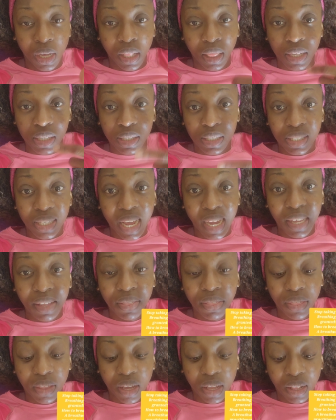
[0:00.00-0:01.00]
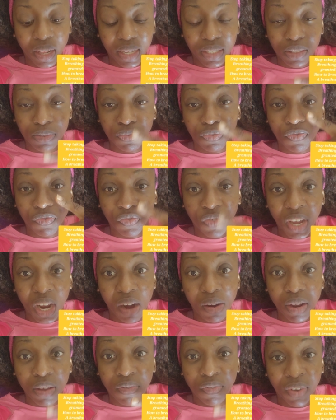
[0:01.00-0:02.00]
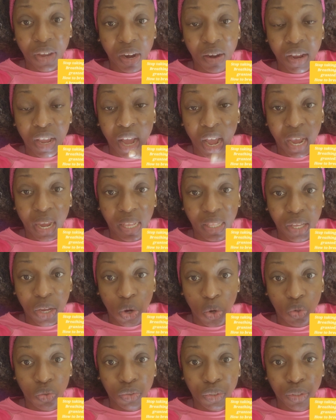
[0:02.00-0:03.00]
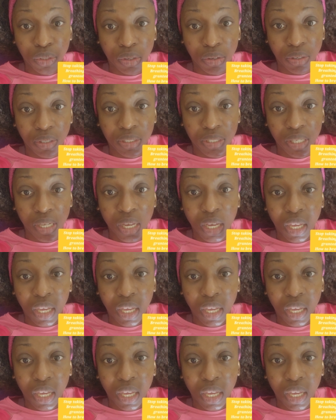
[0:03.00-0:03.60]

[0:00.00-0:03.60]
The second thing that's very, very highly overlooked